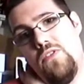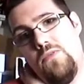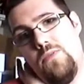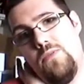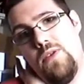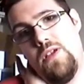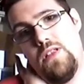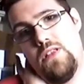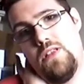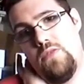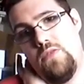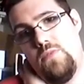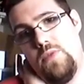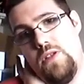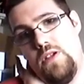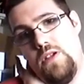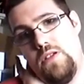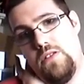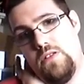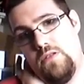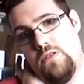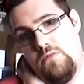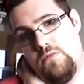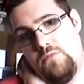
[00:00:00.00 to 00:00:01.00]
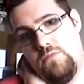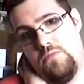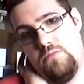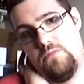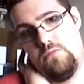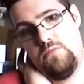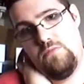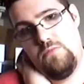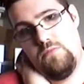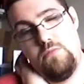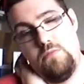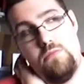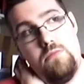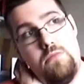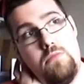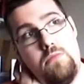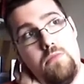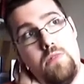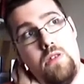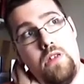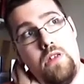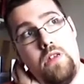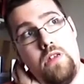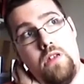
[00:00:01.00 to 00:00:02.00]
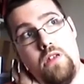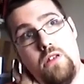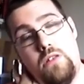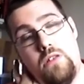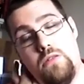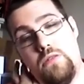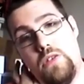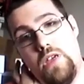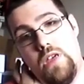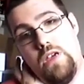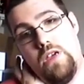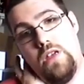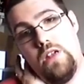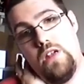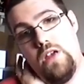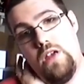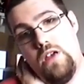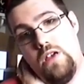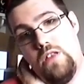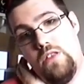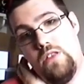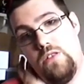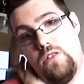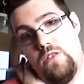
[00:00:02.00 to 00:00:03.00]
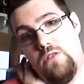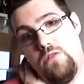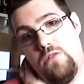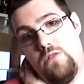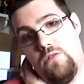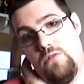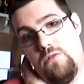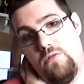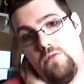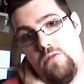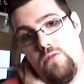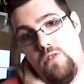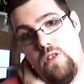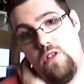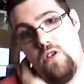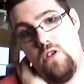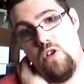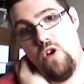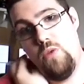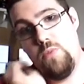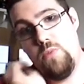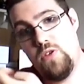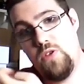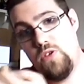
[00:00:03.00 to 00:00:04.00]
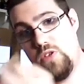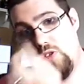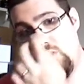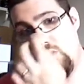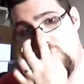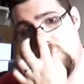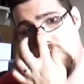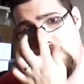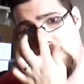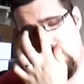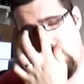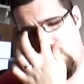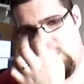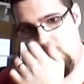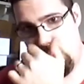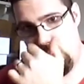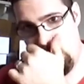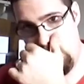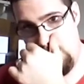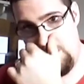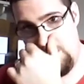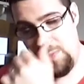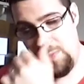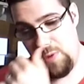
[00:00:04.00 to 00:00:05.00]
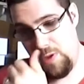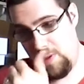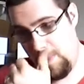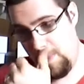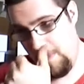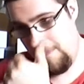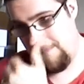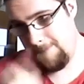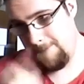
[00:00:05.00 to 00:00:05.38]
or picked up in a second-hand comic store type place, but